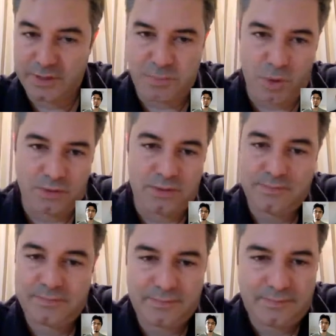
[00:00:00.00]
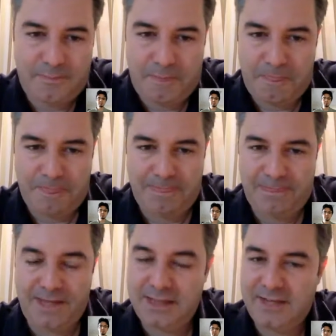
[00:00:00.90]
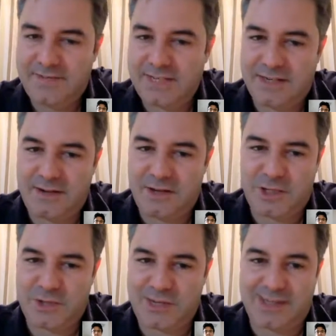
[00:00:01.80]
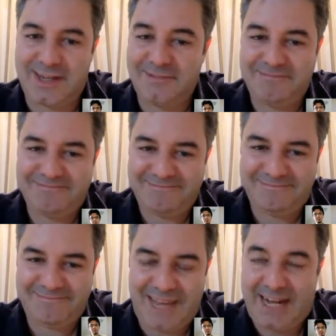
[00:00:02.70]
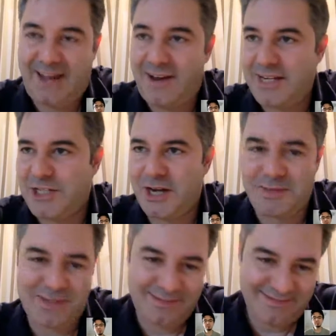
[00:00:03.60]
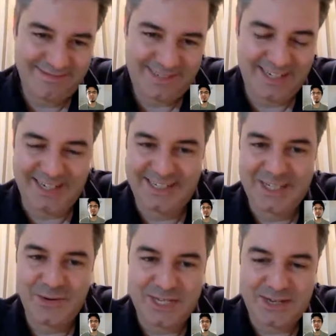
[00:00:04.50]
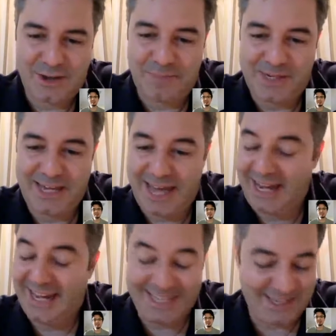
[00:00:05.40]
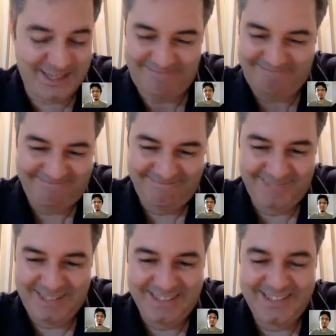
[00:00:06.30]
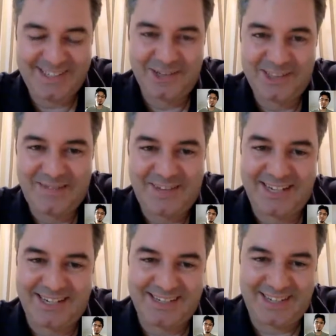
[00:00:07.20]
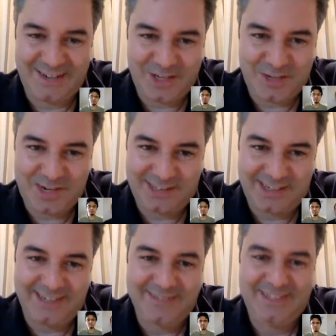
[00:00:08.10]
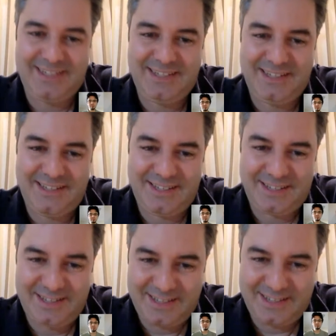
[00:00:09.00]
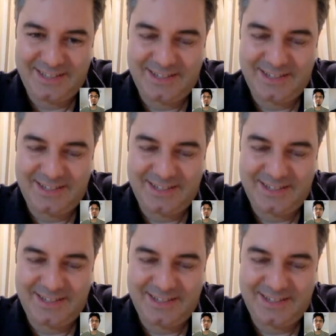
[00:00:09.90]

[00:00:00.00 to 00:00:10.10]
Paul. He lives in Australia, and he got a job in a US company, and he's still living in Australia. So